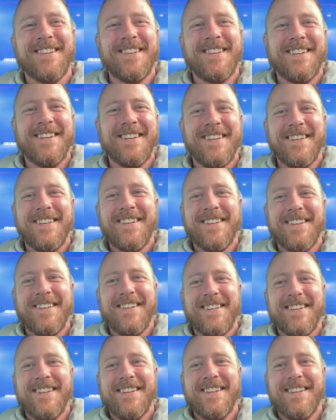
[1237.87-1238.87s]

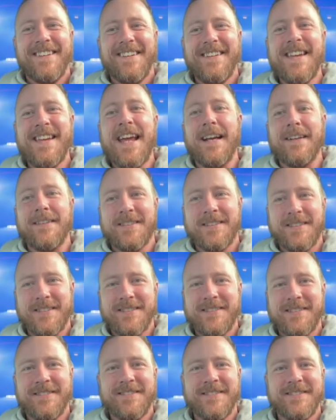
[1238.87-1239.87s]

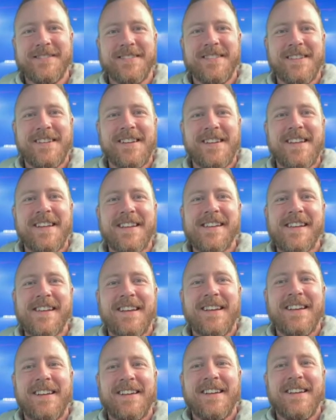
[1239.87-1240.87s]

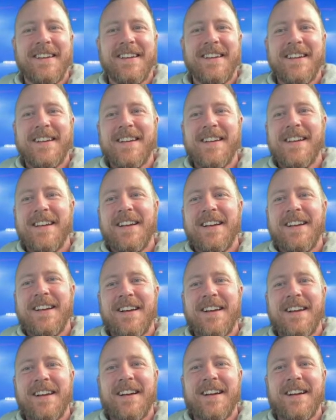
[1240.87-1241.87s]

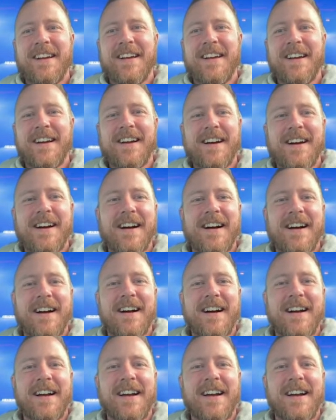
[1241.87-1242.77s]
This person isn't speaking.